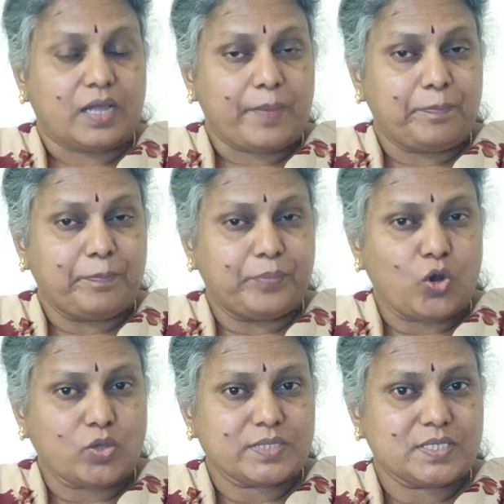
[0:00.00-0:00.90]

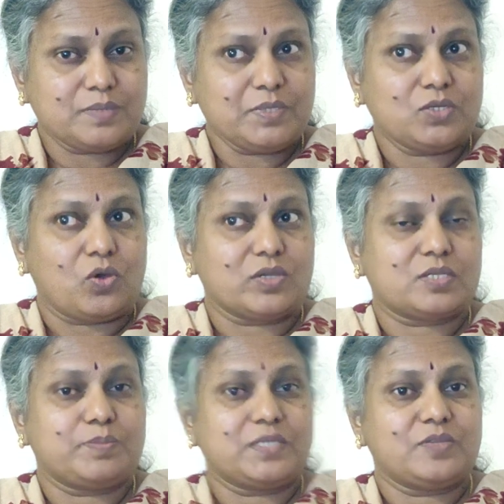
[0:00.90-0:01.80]
approximate or
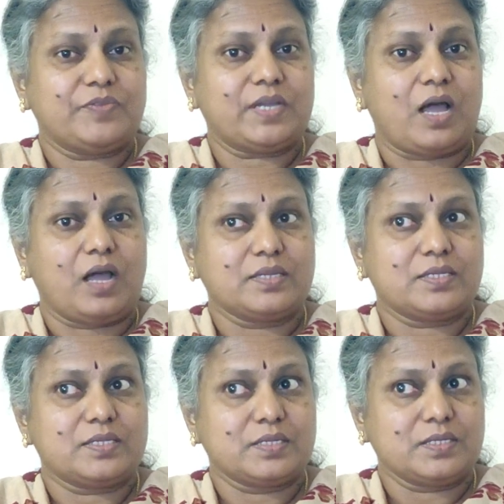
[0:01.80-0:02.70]
specific
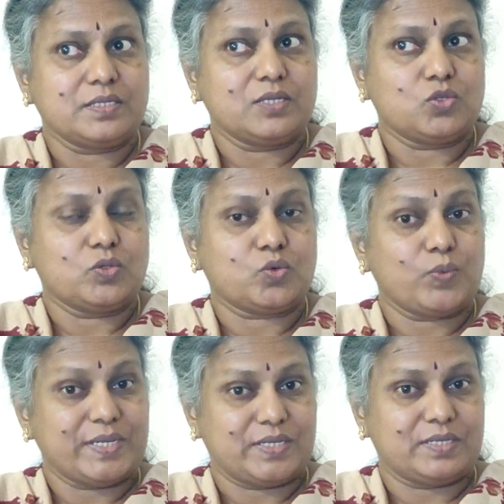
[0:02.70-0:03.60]
answers to the
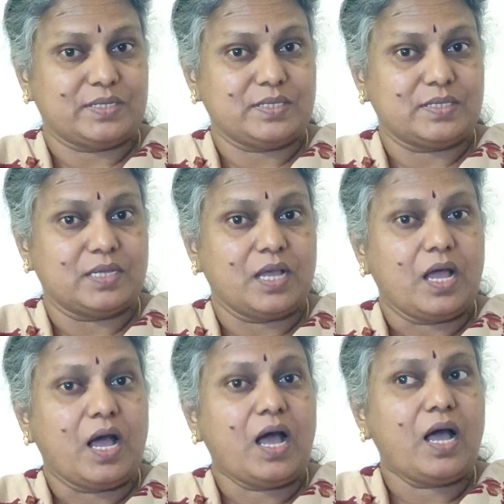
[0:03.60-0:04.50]
questions
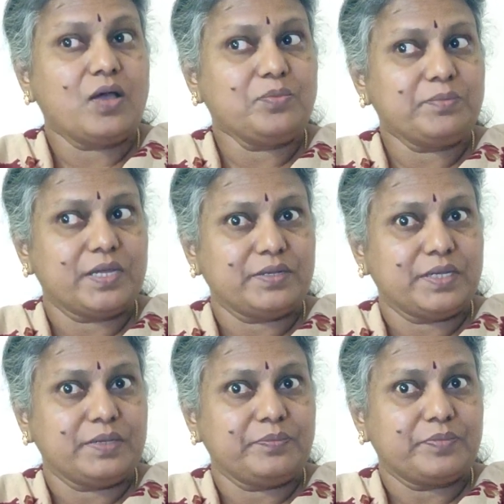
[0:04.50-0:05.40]
how
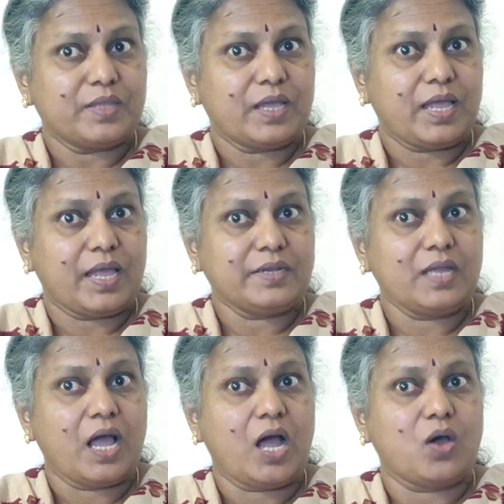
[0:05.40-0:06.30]
many
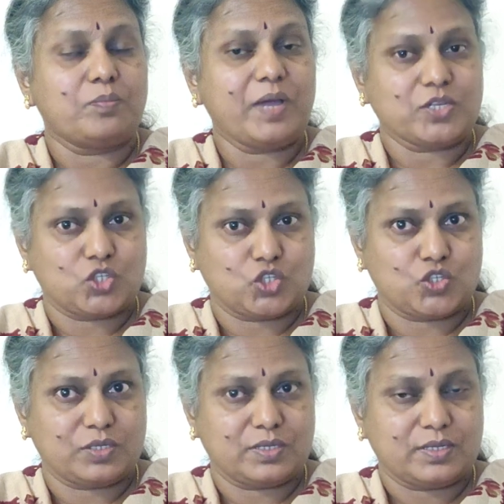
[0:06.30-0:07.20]
and how
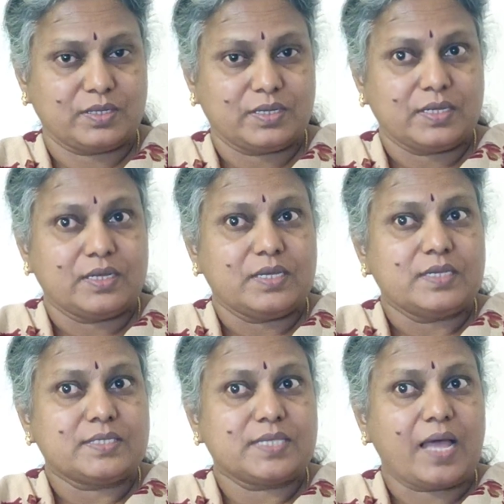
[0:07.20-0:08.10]
much.
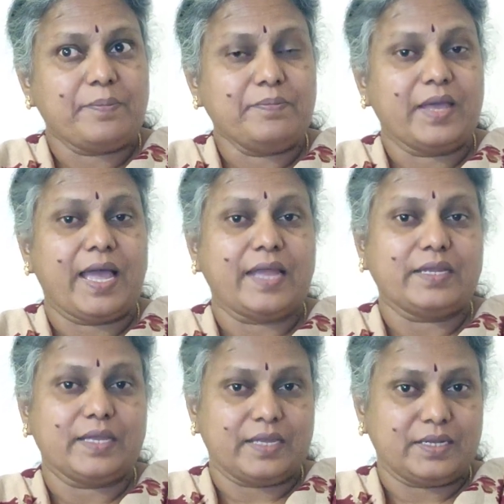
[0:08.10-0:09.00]
Some
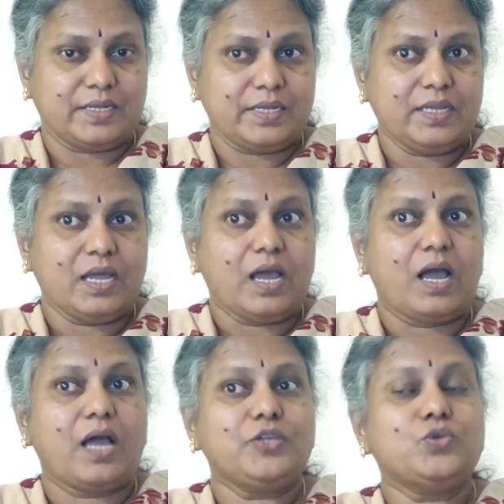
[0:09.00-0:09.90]
and any
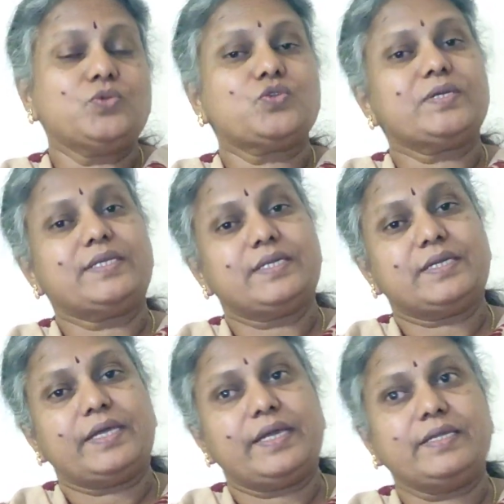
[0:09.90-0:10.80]
are used to
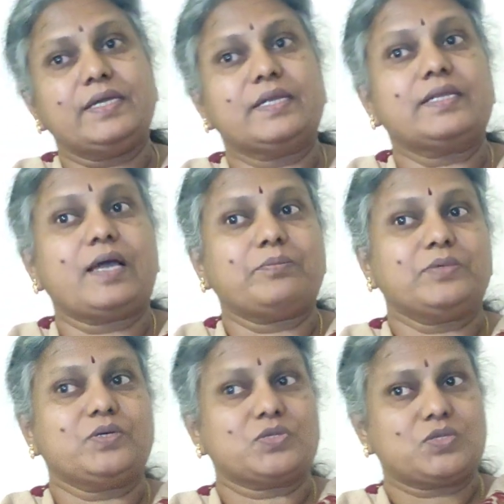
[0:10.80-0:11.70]
indicate
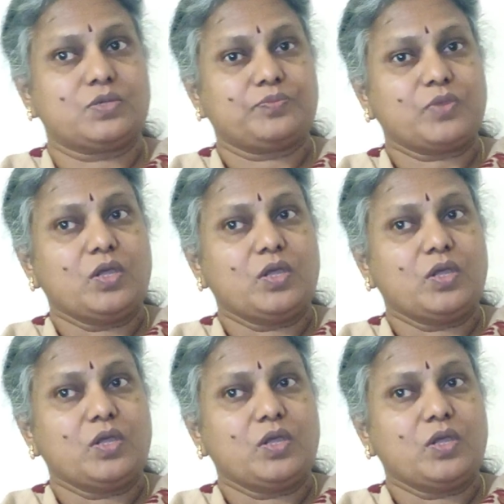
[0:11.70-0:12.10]
numbers.